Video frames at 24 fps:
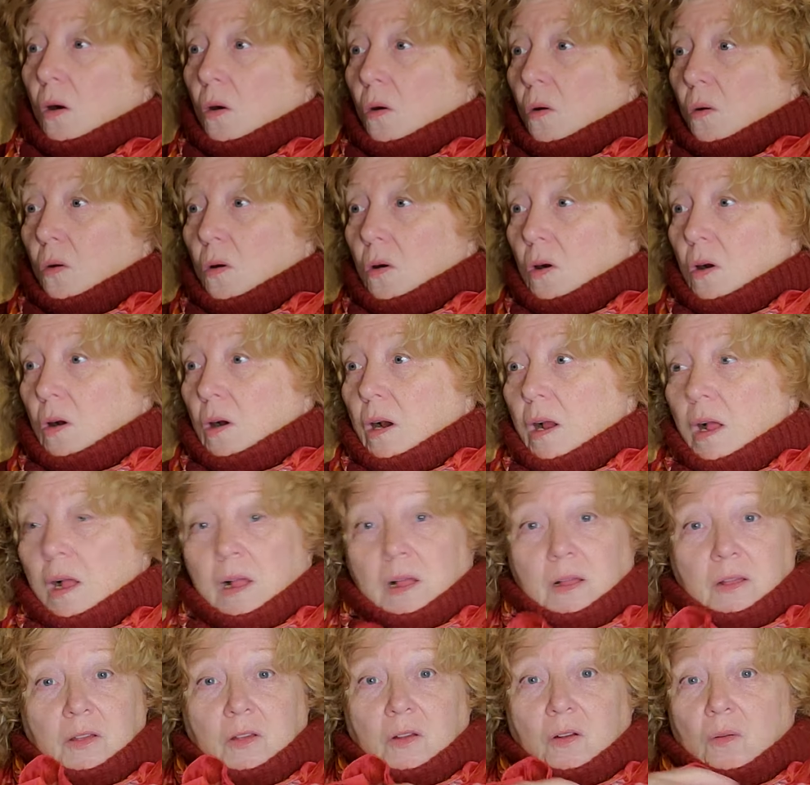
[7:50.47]
or
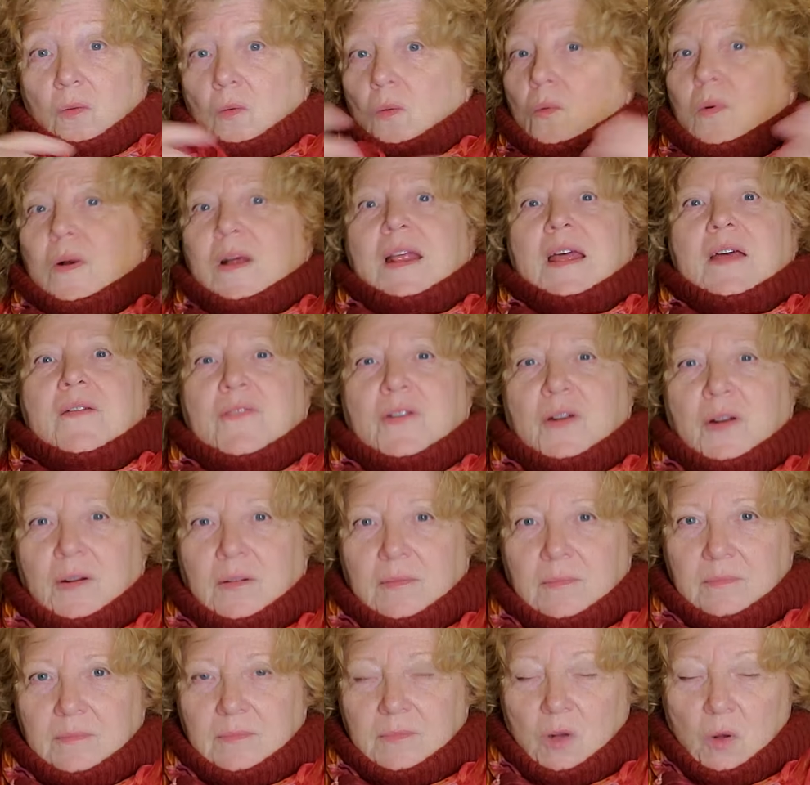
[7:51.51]
your whatever,
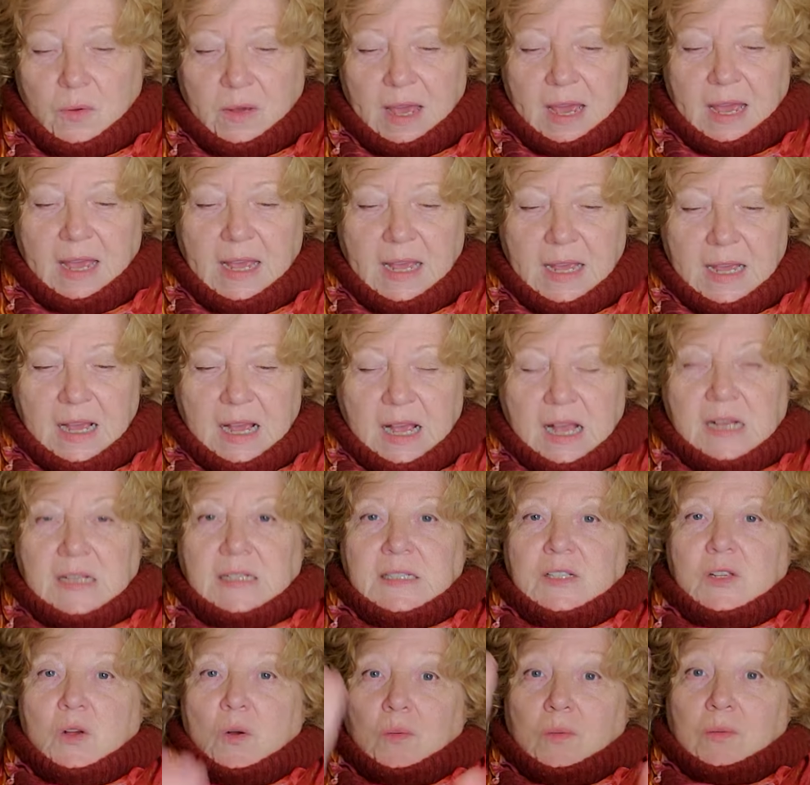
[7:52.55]
okay?
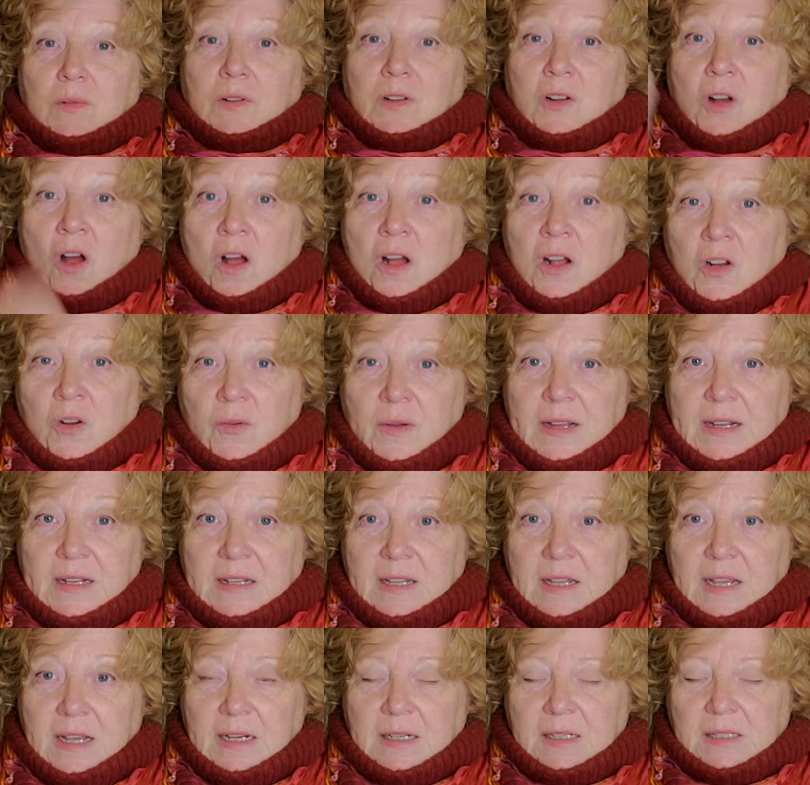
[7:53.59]
So concrete
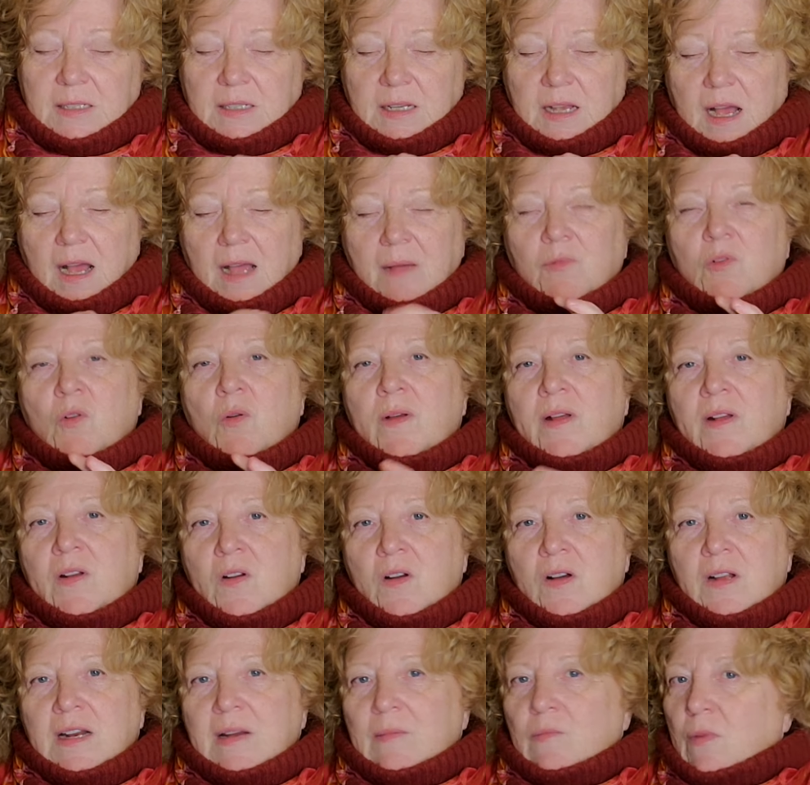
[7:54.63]
things. I'm
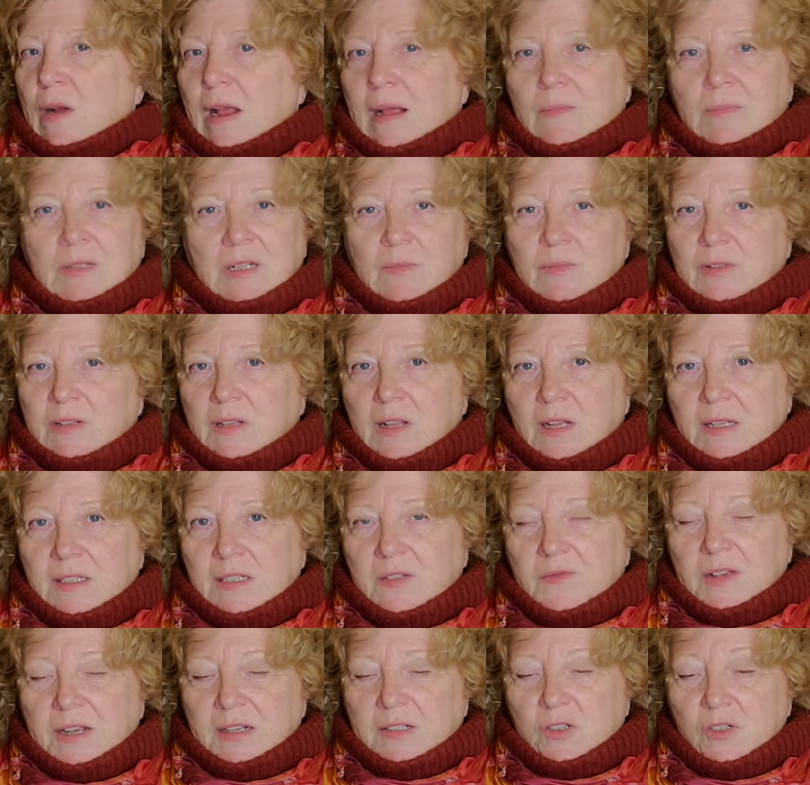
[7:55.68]
rambling with lots
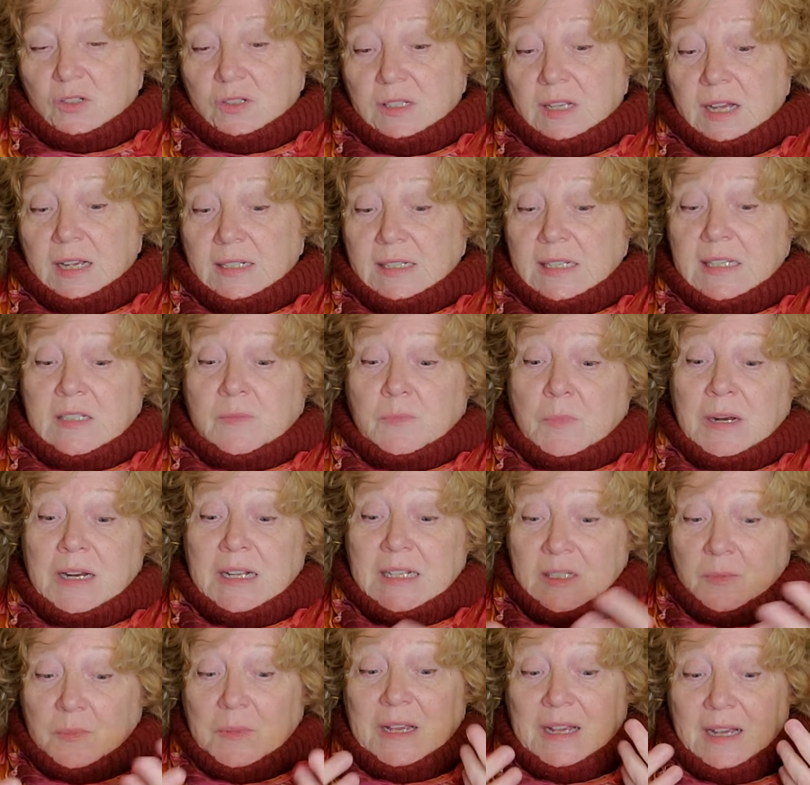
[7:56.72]
of exercises, but
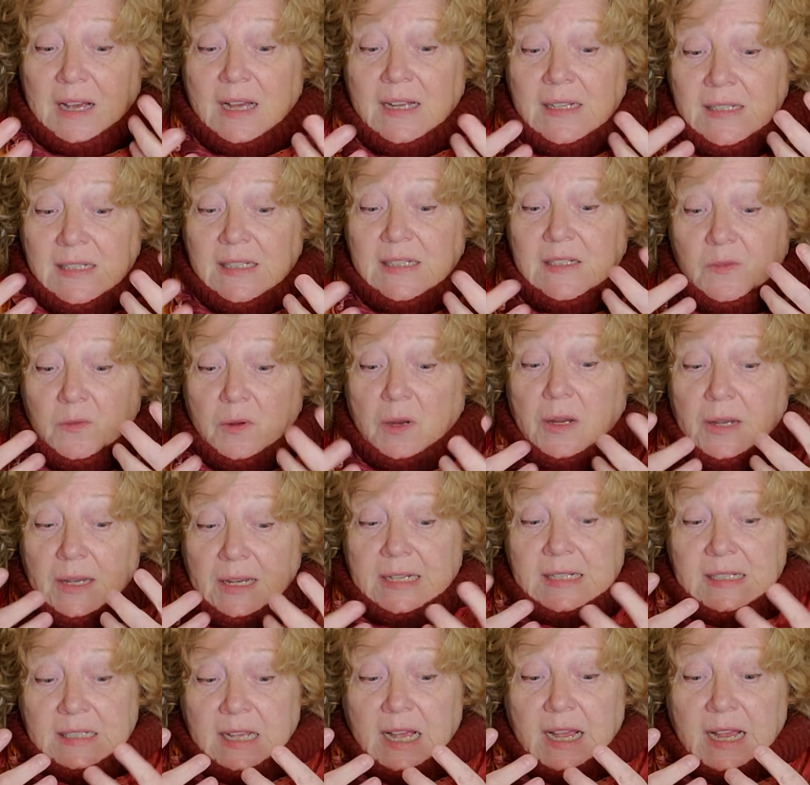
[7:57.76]
it's because it's very
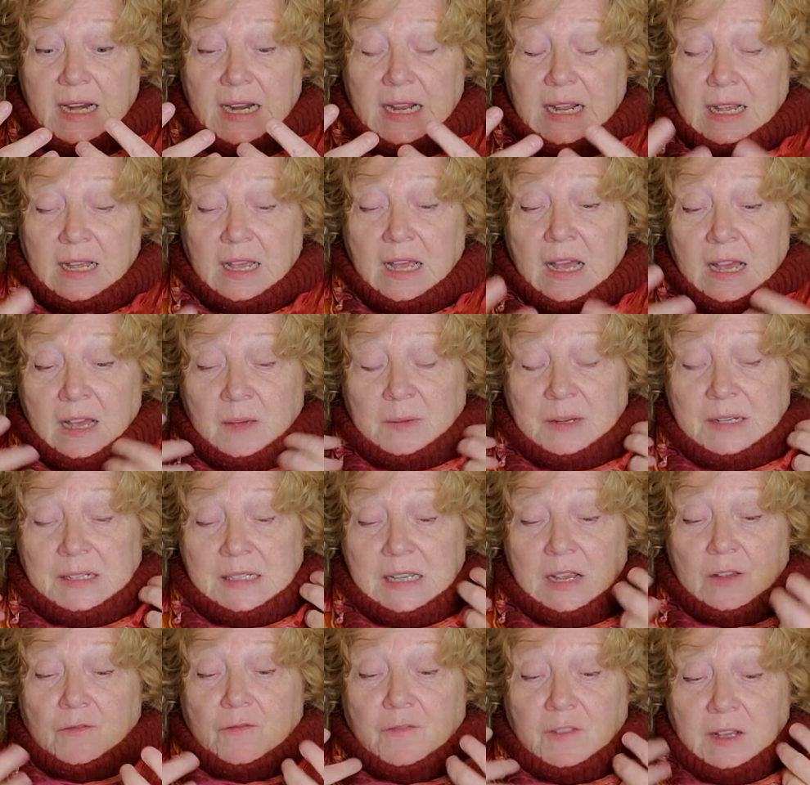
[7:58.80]
exciting, because
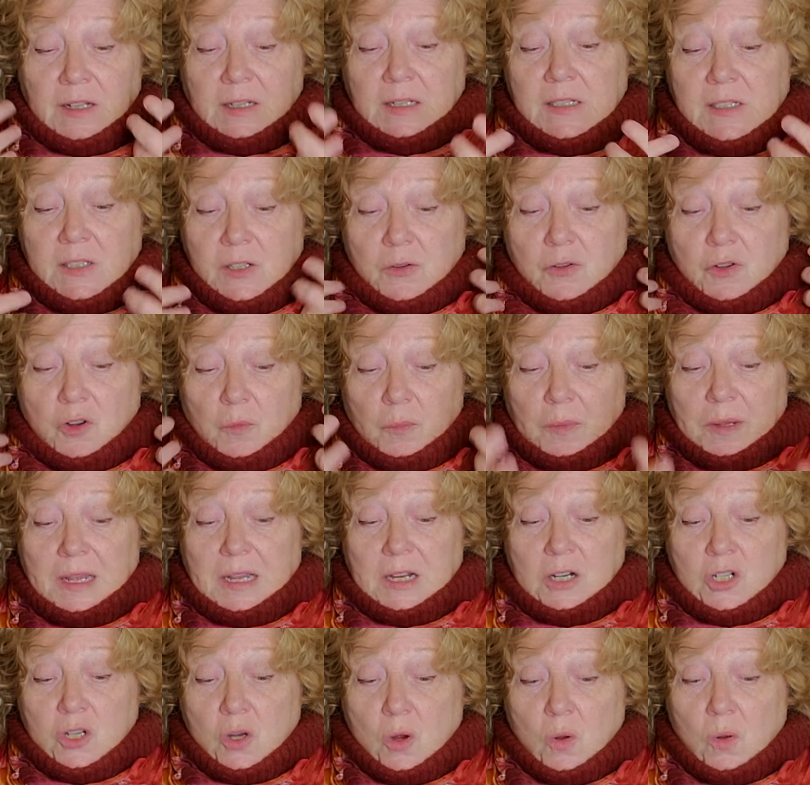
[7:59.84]
I feel as though you're
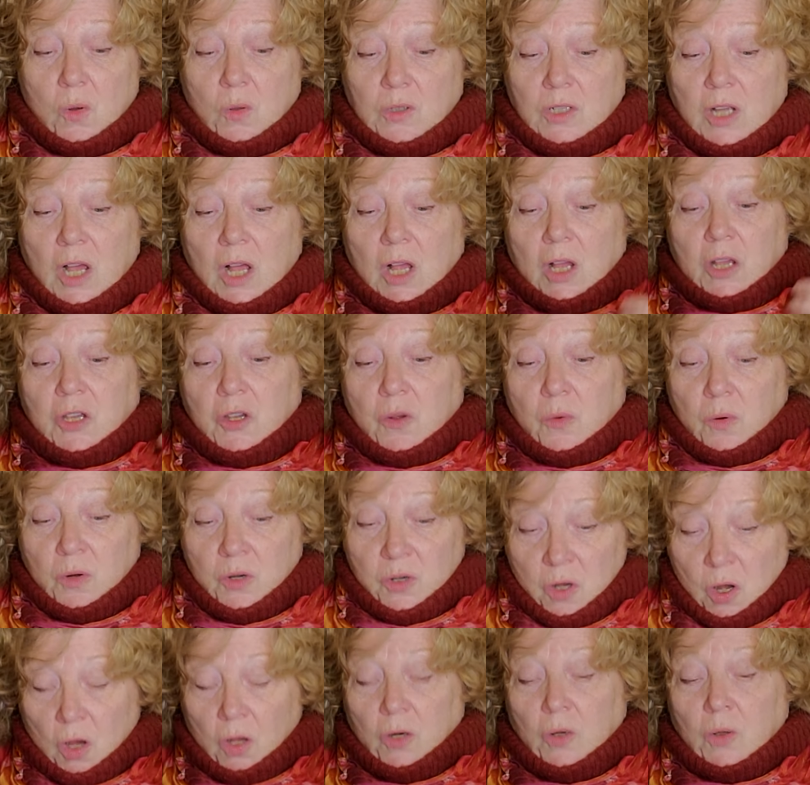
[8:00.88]
being told you are
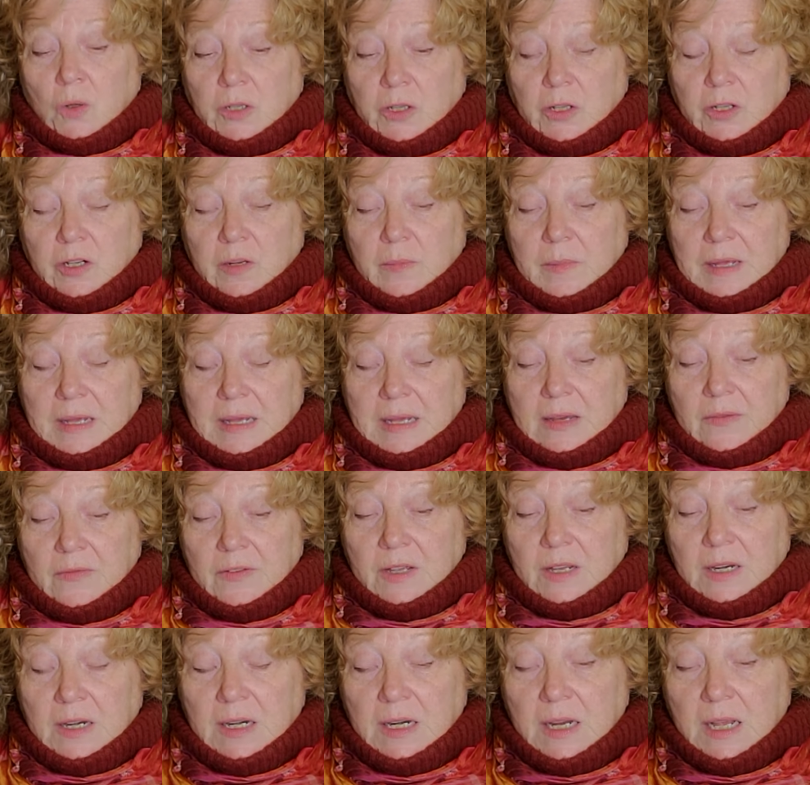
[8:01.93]
not only going to be
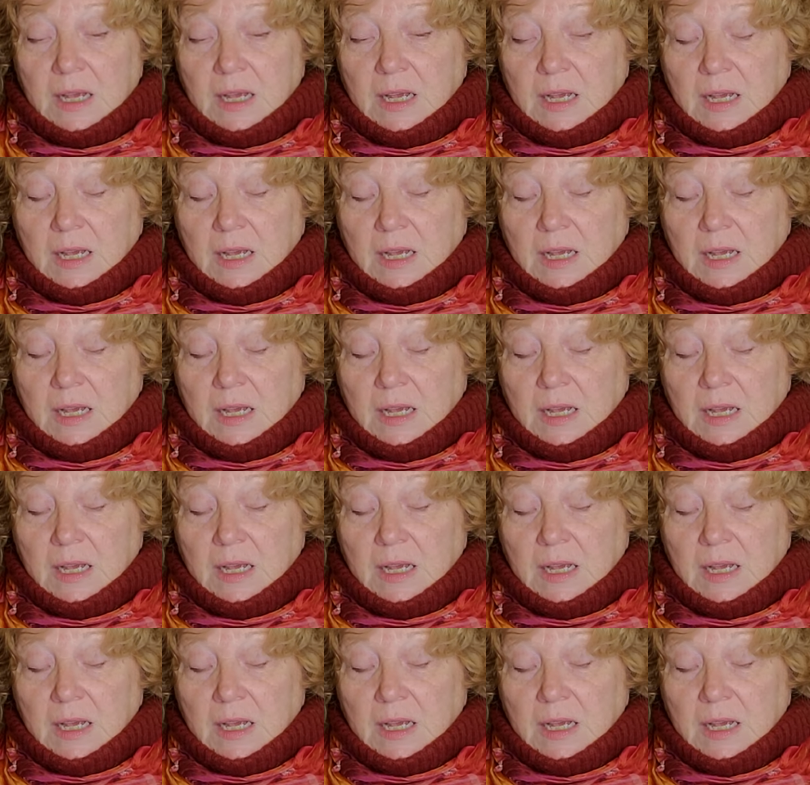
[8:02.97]
given